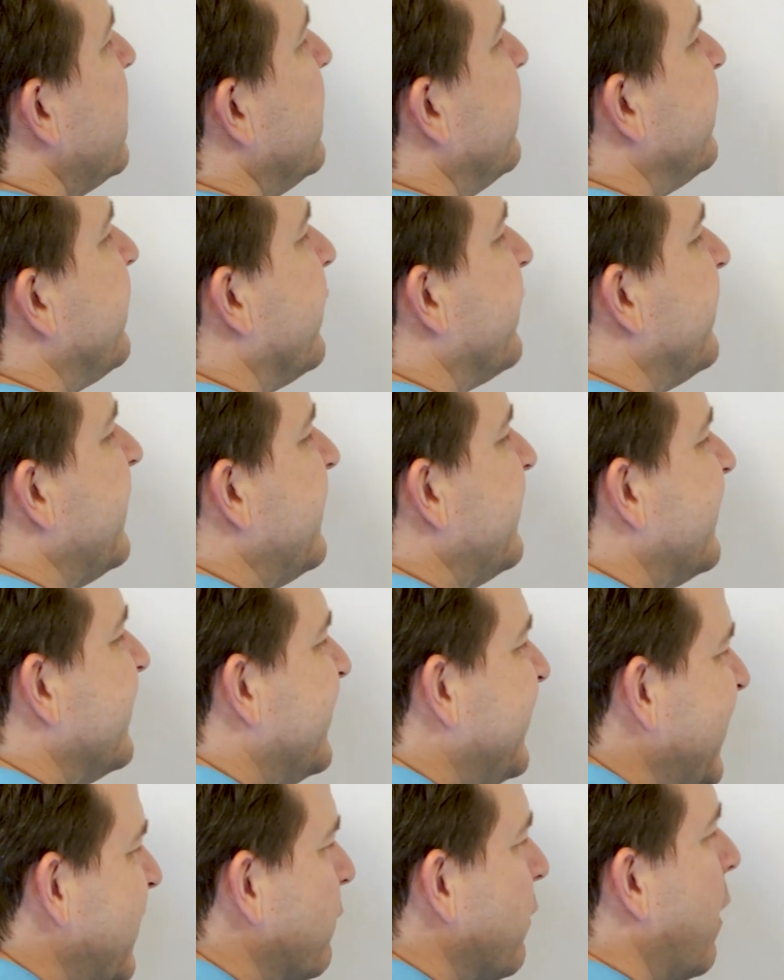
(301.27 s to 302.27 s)
So since
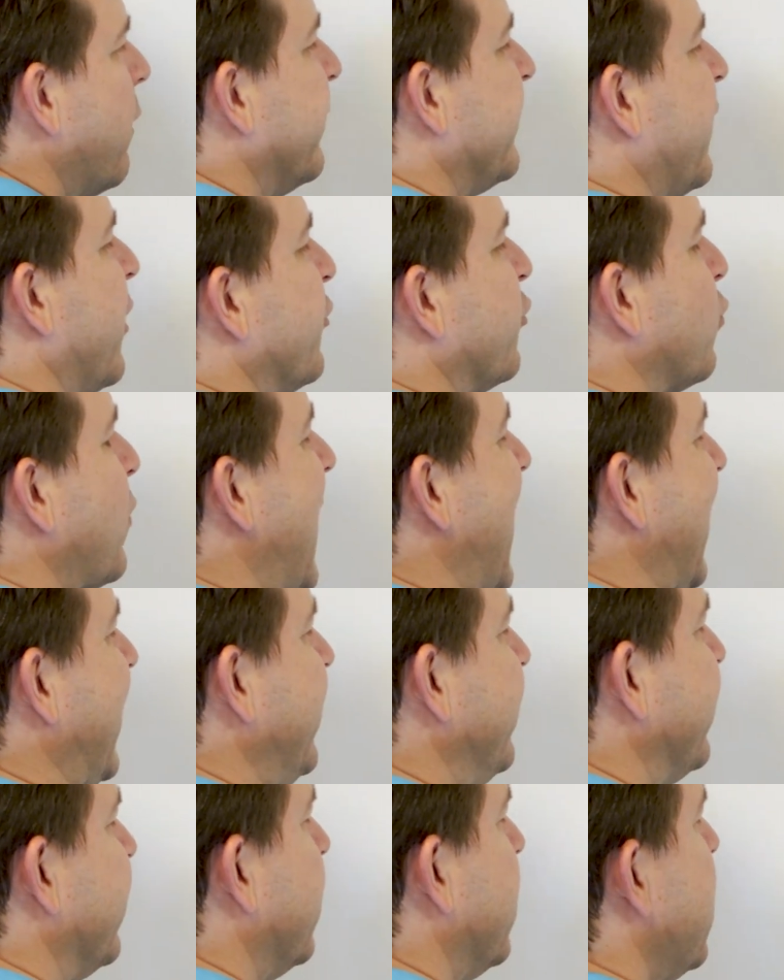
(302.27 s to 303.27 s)
zero is on the
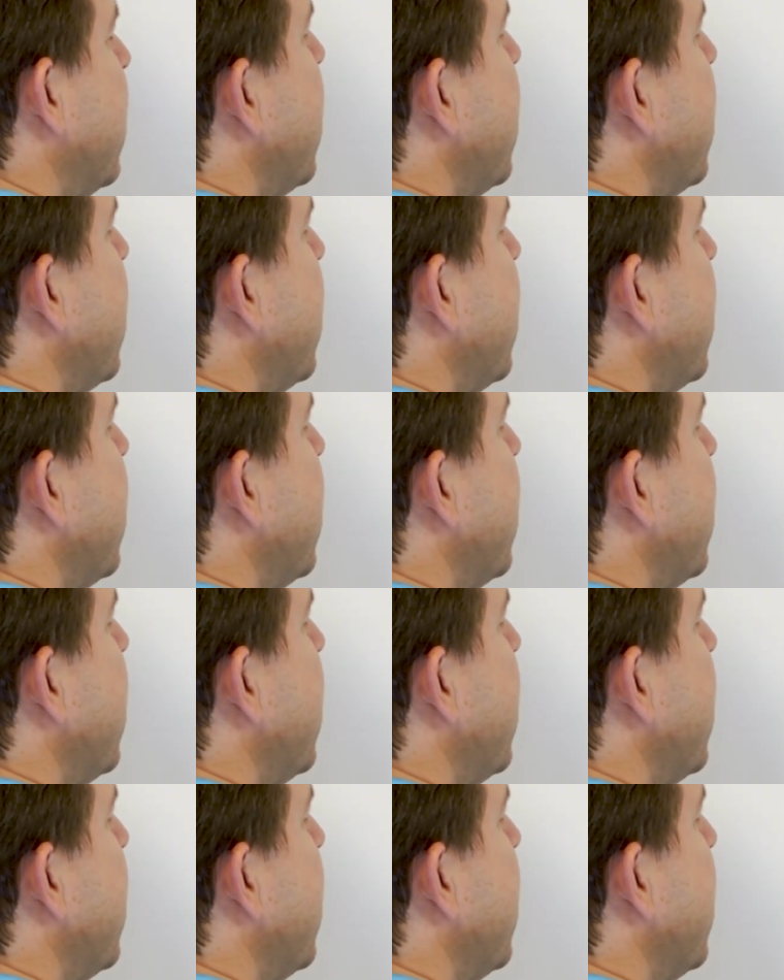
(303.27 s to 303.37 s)
right,